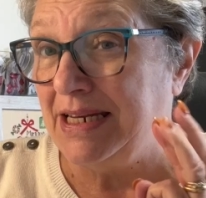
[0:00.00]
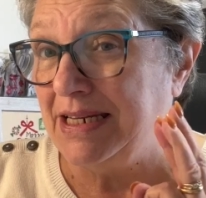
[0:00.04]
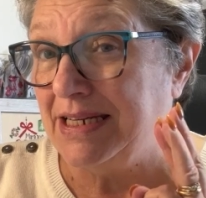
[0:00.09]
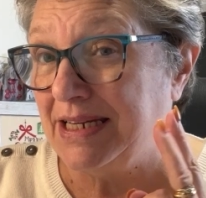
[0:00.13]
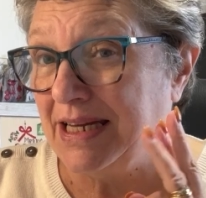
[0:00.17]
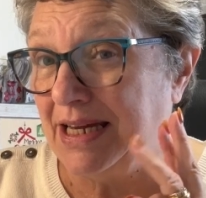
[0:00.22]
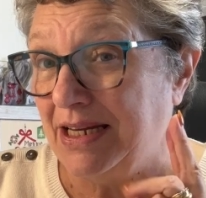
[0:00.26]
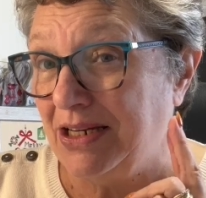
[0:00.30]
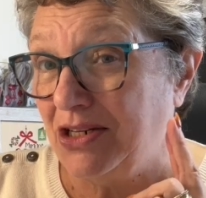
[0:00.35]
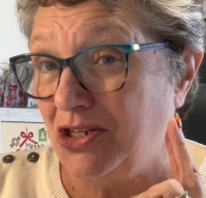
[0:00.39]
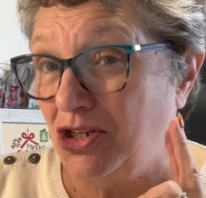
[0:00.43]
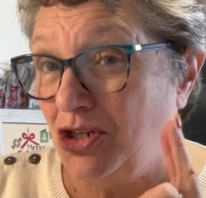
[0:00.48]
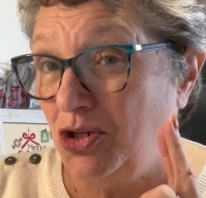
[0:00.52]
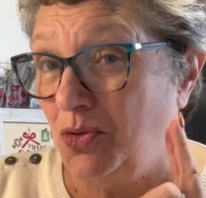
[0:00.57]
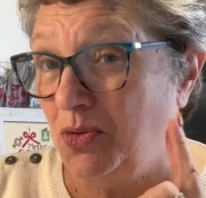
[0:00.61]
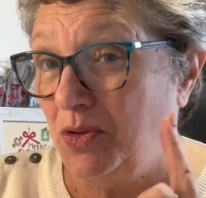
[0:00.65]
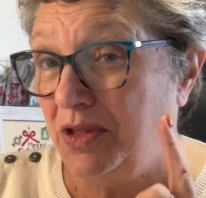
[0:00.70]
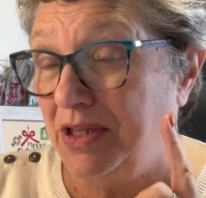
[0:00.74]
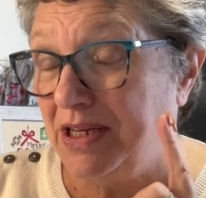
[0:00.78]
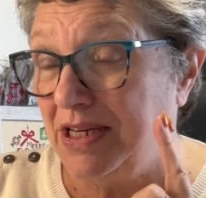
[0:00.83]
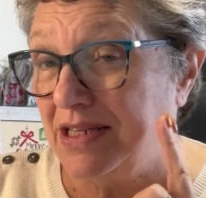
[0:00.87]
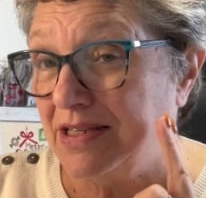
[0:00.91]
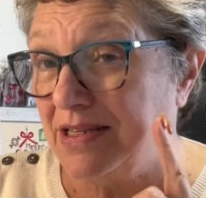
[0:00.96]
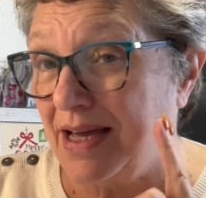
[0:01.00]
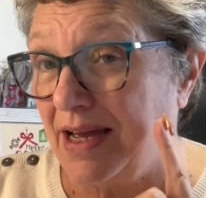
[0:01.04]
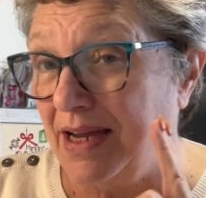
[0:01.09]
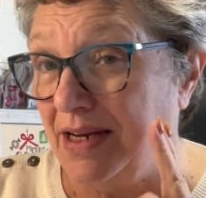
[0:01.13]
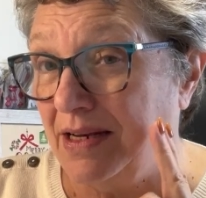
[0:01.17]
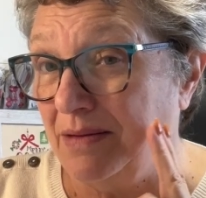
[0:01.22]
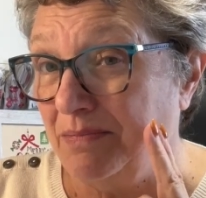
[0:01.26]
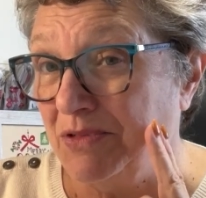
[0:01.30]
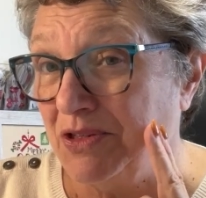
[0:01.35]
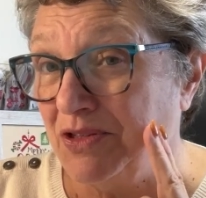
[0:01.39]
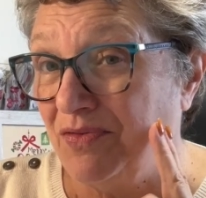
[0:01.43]
to get 2 of these
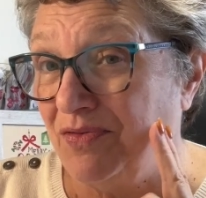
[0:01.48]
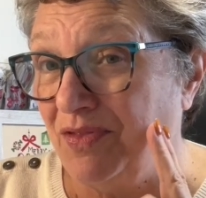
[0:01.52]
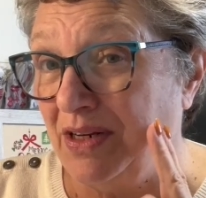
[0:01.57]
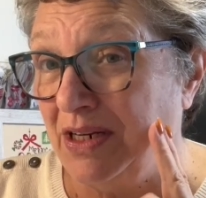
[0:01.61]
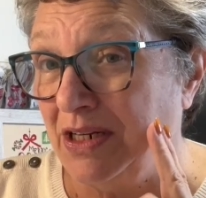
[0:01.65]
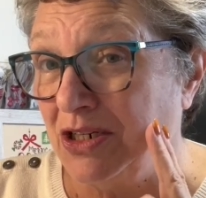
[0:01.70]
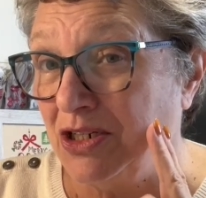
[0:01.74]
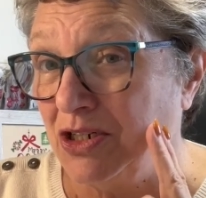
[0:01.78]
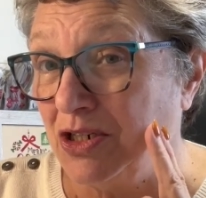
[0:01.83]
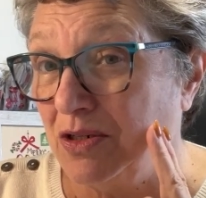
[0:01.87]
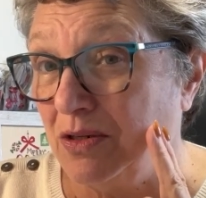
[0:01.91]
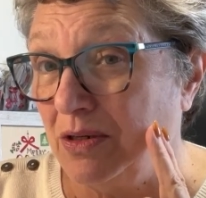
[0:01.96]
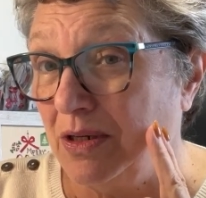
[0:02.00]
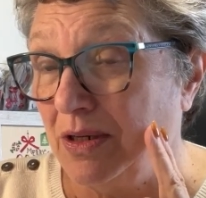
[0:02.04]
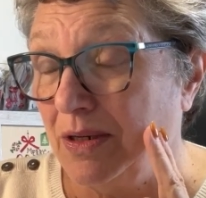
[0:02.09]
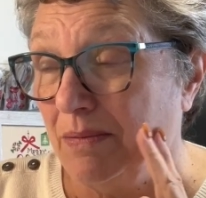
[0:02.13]
items finished.